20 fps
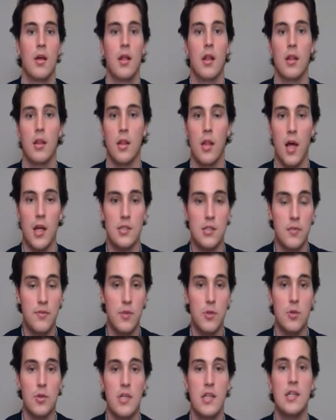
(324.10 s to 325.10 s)
Lots of
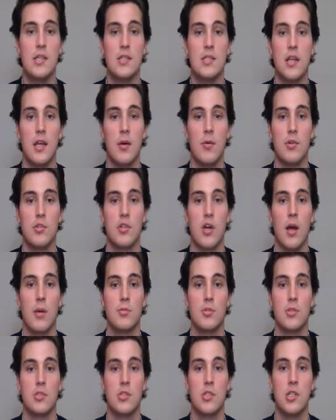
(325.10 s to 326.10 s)
unique sandwich
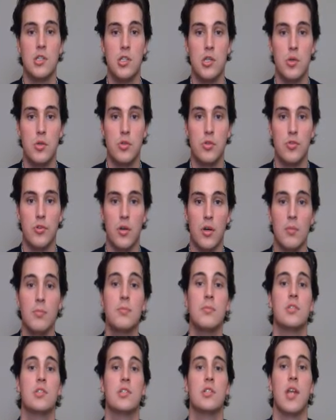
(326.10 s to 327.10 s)
options to choose from.
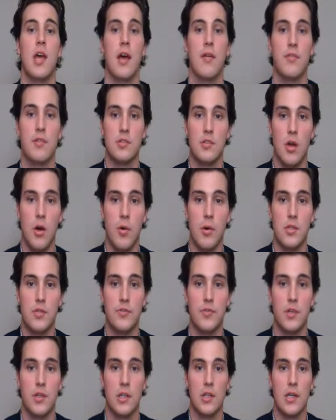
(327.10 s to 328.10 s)
Staff is always
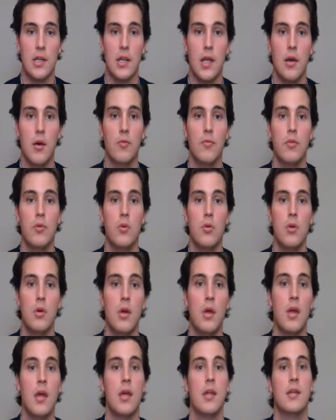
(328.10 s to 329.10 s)
friendly and helpful.
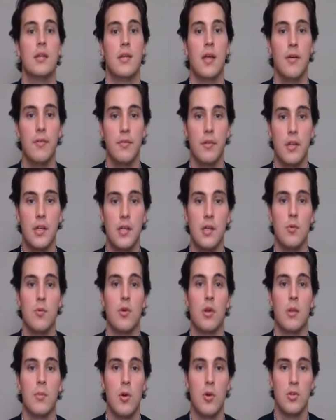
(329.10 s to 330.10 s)
Definitely one
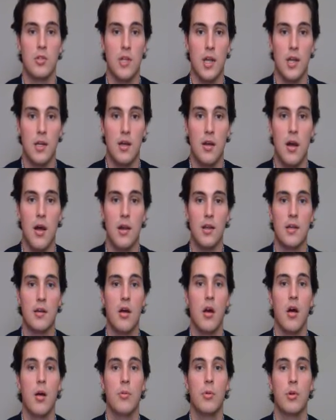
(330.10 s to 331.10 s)
of the most iconic
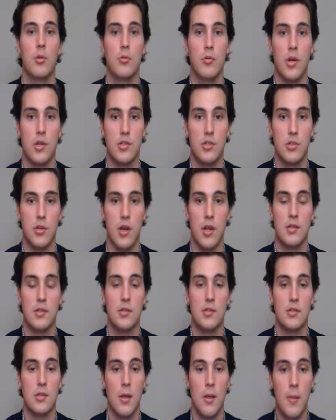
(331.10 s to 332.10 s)
Auburn
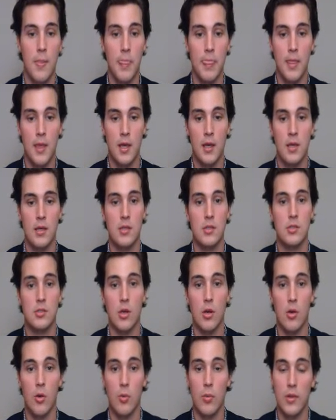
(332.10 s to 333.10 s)
restaurants."
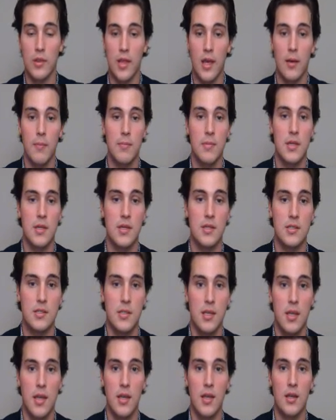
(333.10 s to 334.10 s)
So with that being
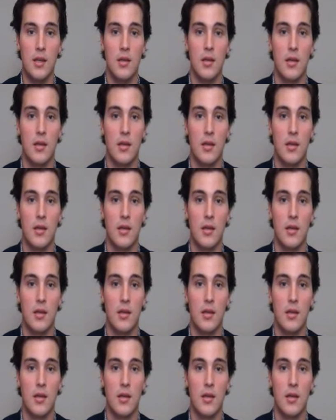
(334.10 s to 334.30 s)
said,